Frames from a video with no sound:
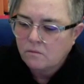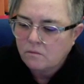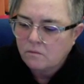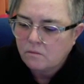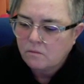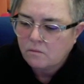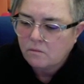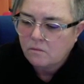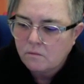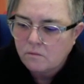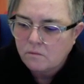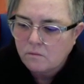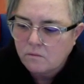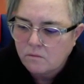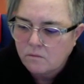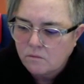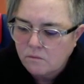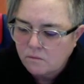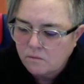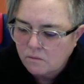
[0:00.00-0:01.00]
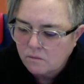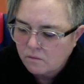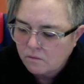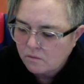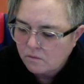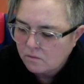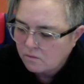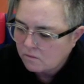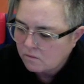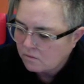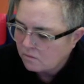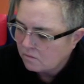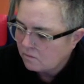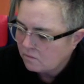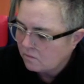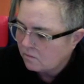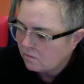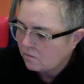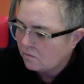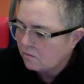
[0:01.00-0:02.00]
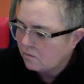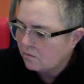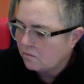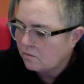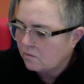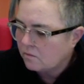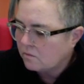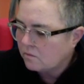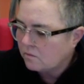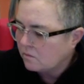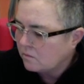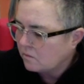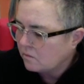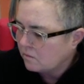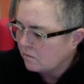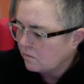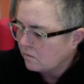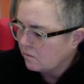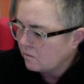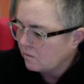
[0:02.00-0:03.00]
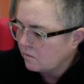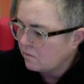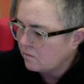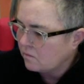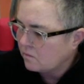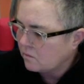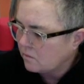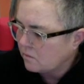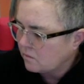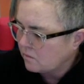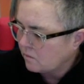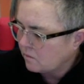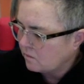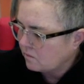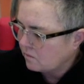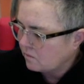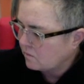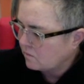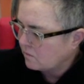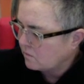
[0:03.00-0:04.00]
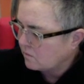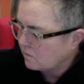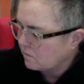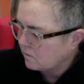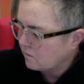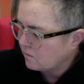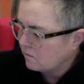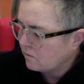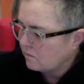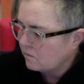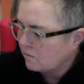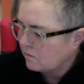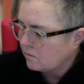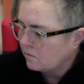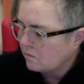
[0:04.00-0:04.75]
(not speaking)